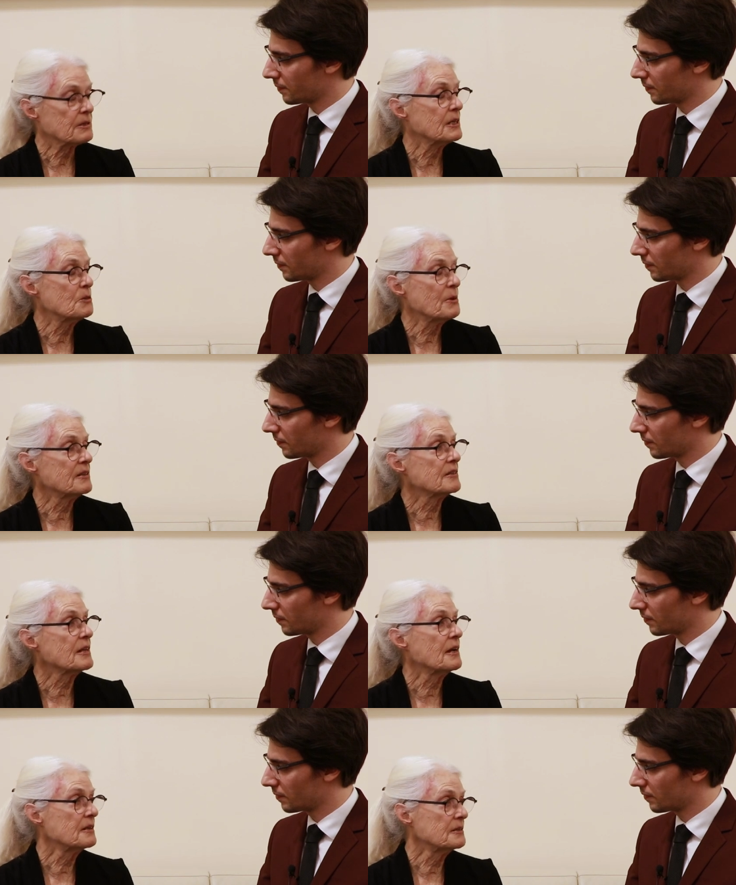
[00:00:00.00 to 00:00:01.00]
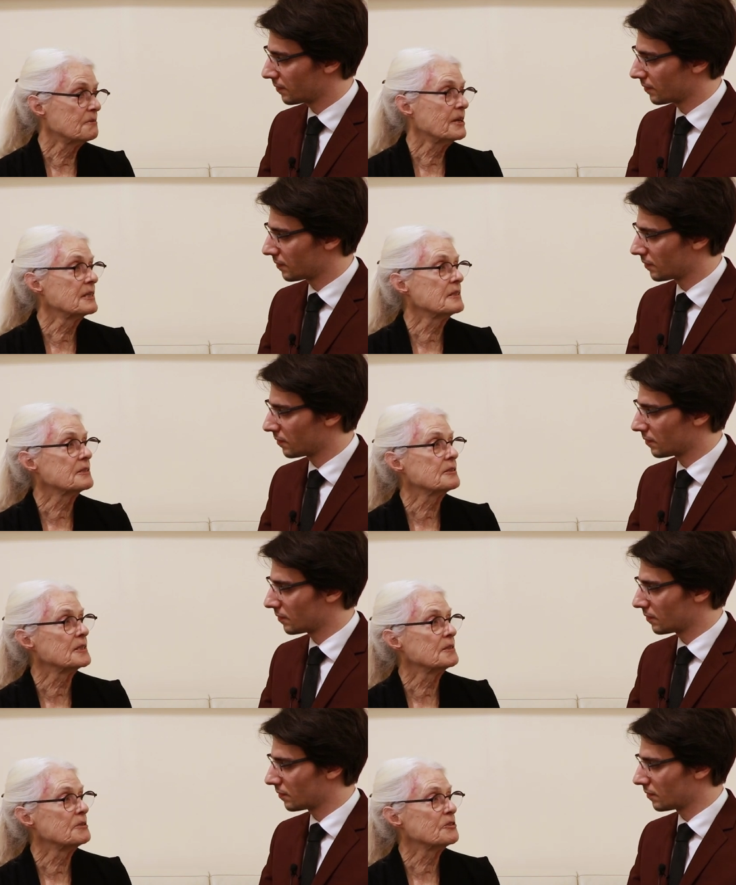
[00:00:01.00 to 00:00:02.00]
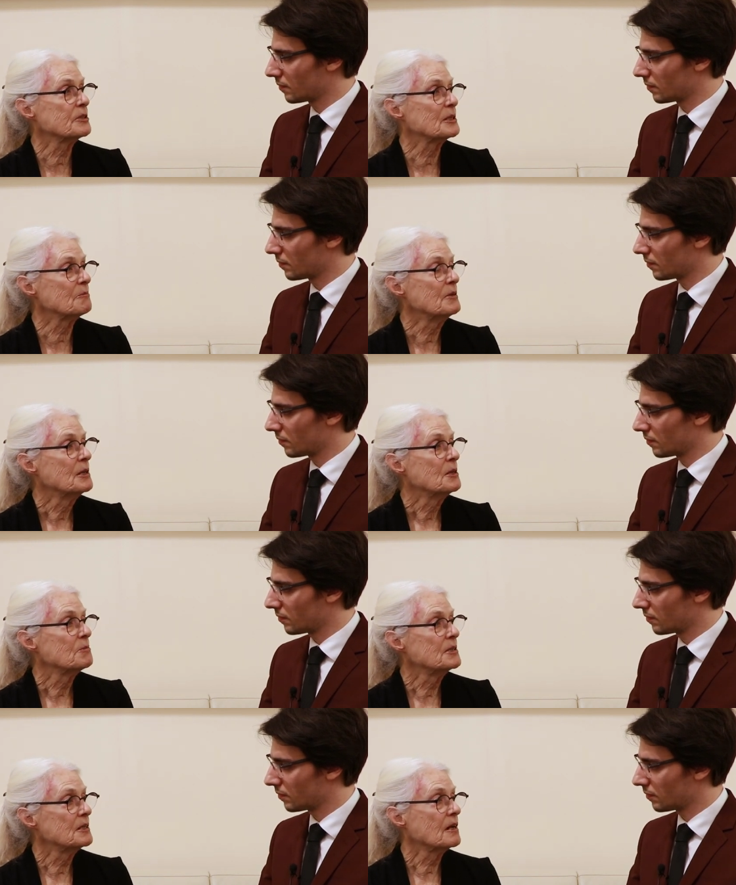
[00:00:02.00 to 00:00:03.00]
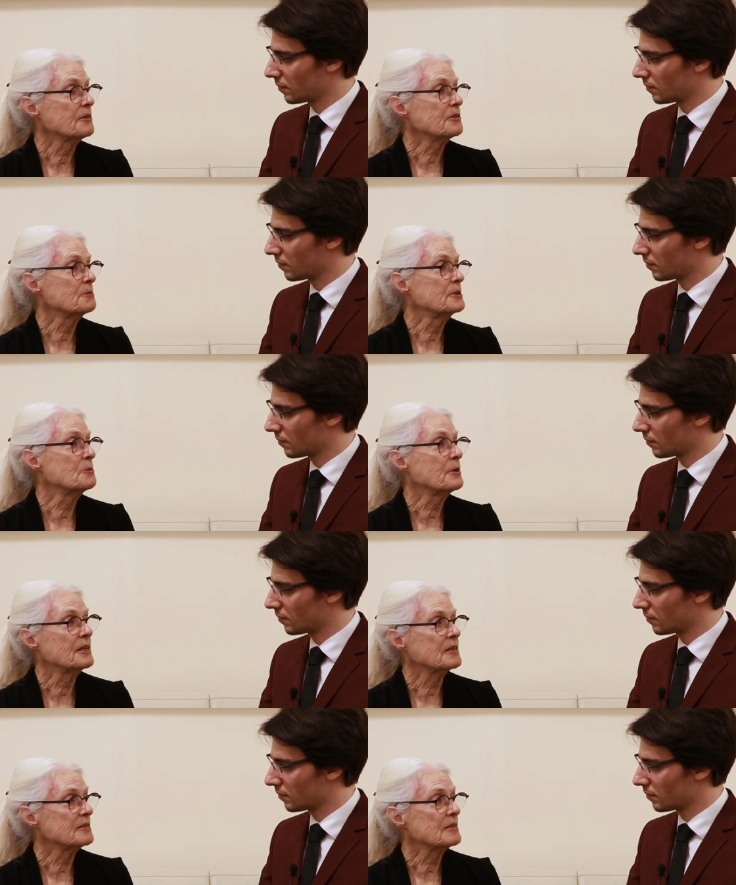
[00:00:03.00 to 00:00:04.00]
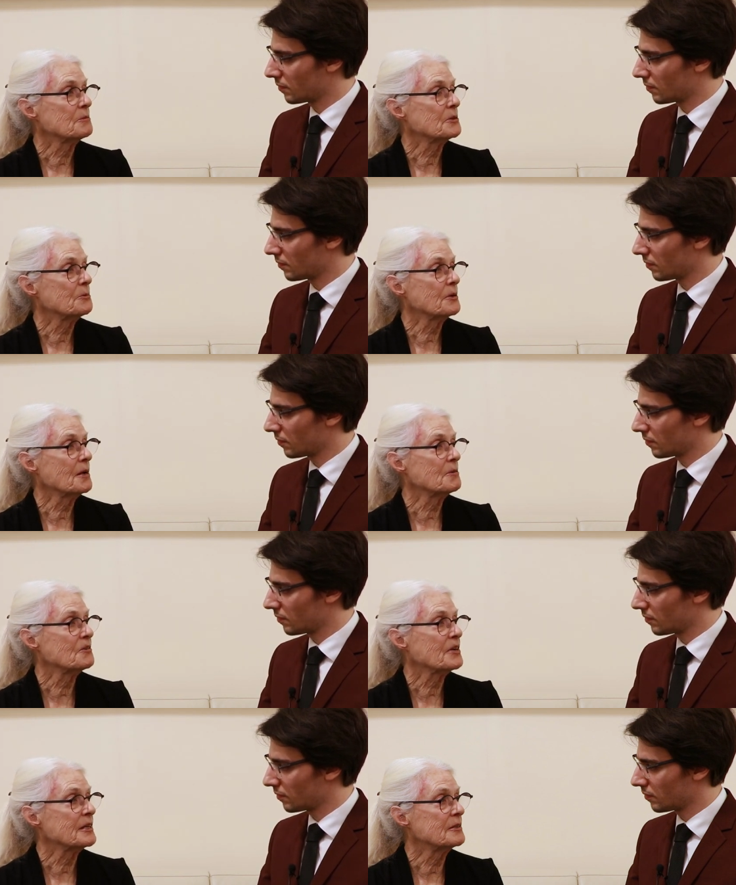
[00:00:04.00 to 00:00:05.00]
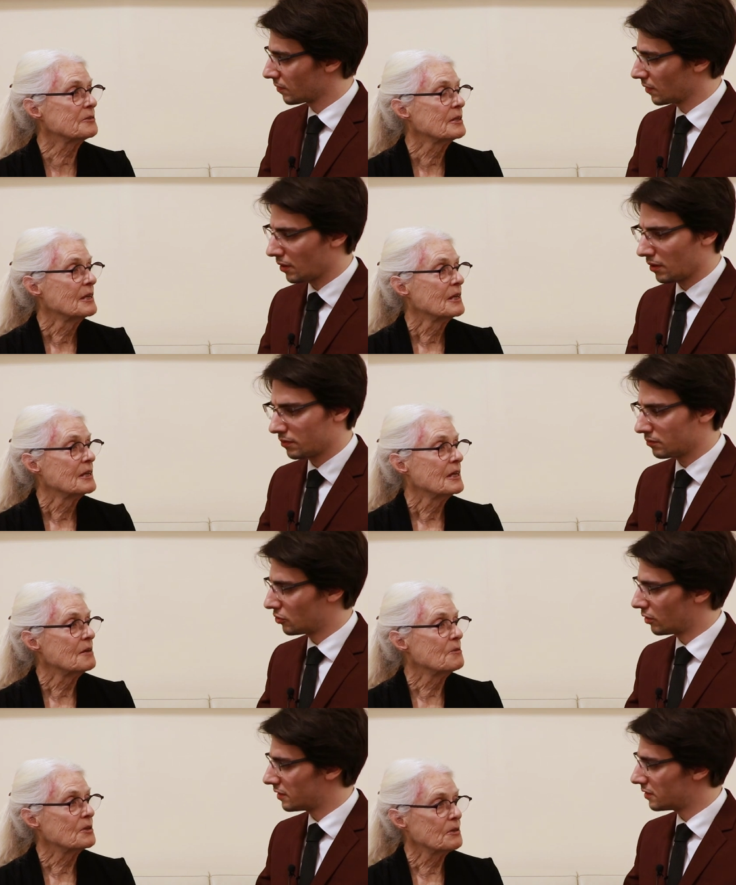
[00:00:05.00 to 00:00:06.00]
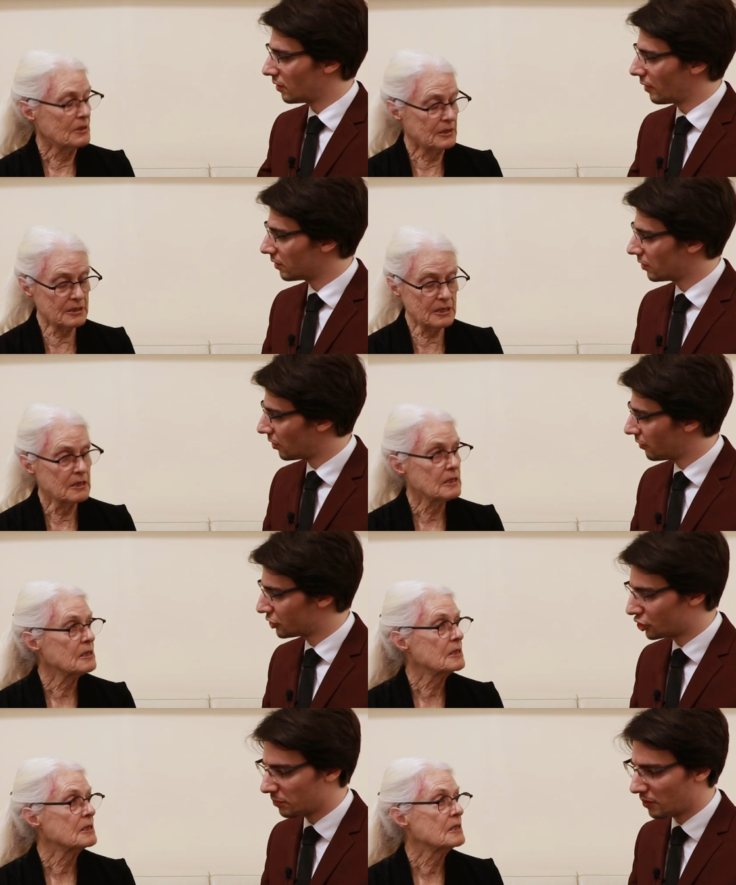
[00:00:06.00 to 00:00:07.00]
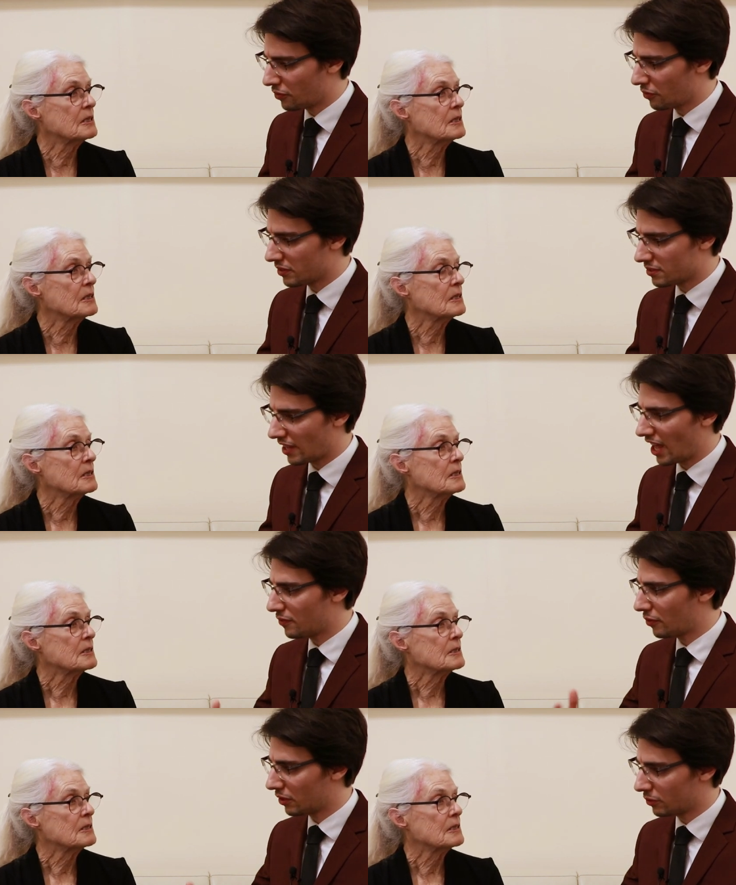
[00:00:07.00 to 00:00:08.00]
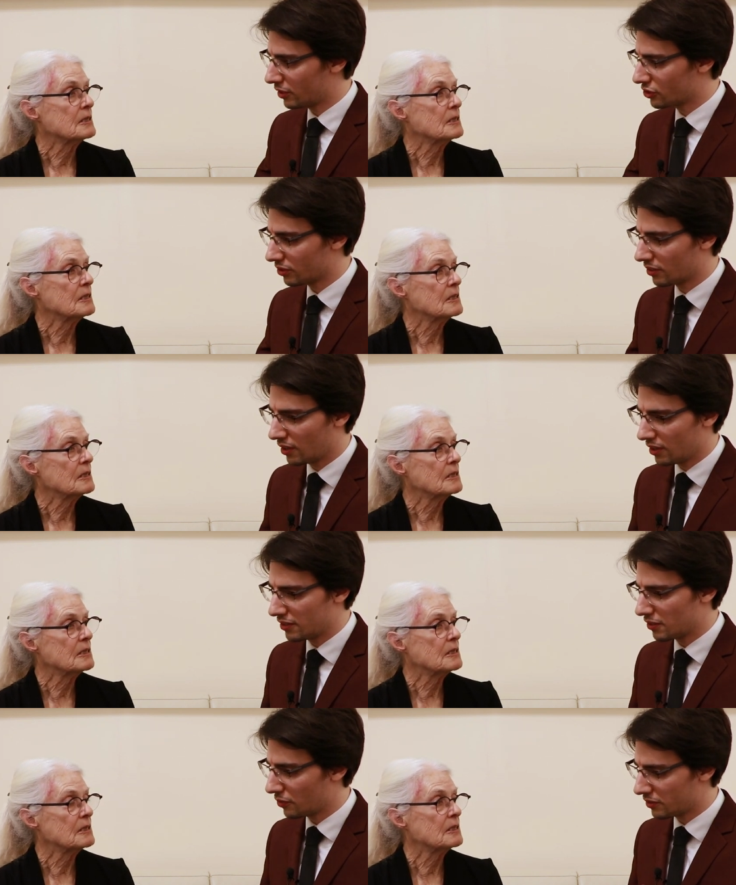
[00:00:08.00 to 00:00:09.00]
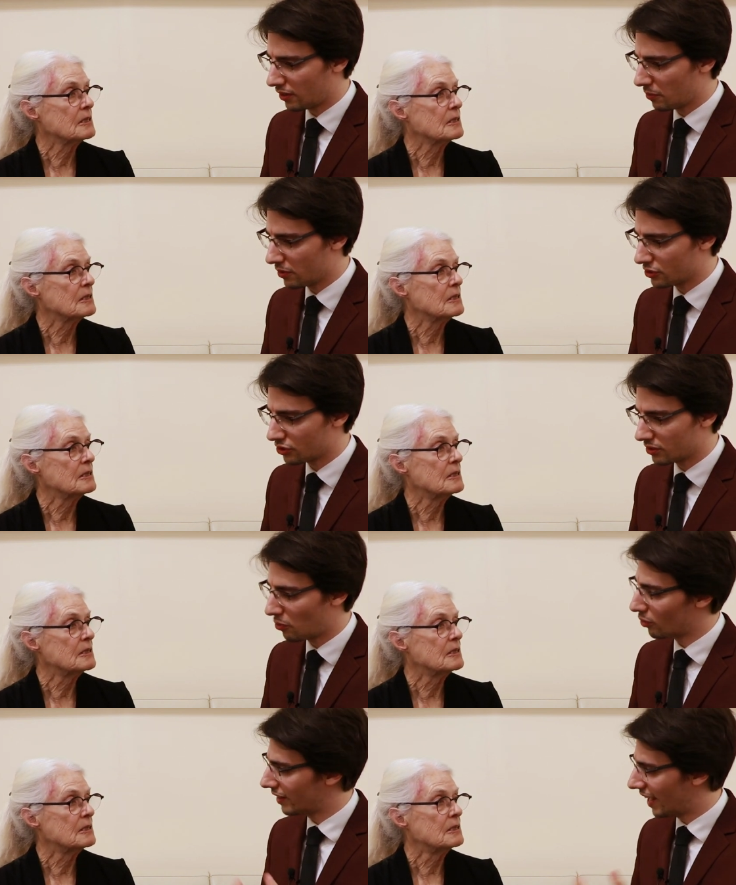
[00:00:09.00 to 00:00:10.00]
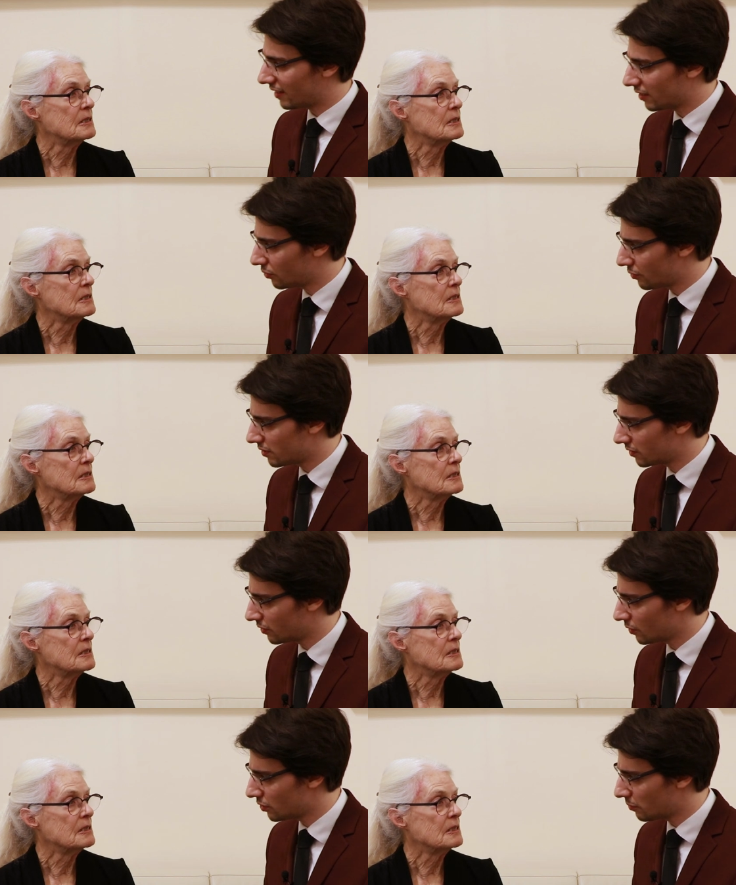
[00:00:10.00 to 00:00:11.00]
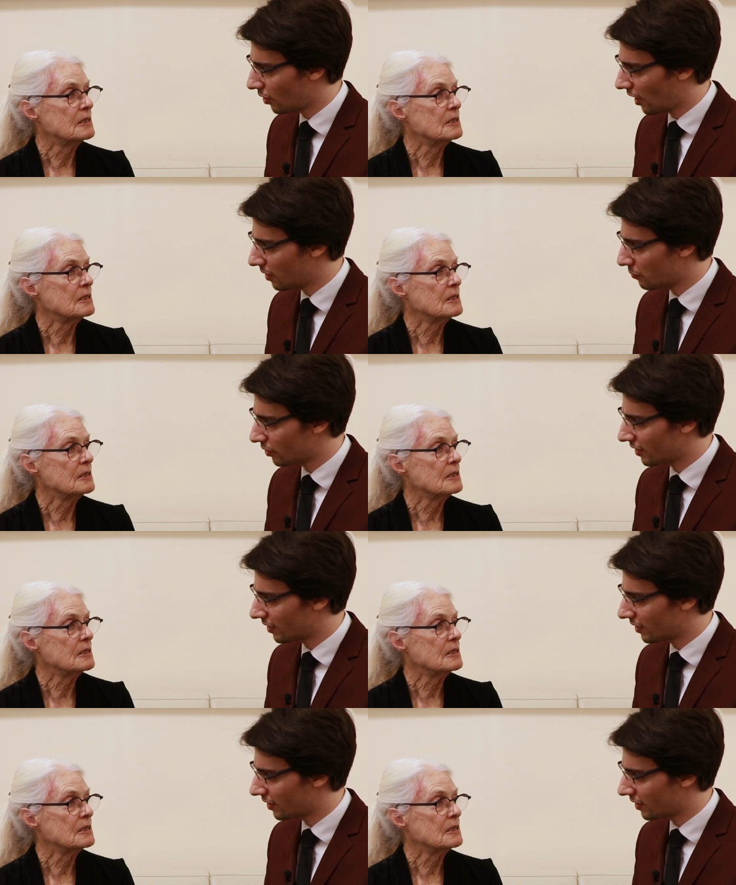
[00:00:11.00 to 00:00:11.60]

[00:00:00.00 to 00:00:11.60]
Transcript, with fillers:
Speaker 1: it depends a lot on the regulatory regime, but it also would depend on some of the parameter values.
Speaker 2: So let's say regulatory regime, if there is heavy regulation, is a vertical merger more likely
Speaker 1: to
Speaker 2: result in consumer
Speaker 1: harm
Speaker 2: or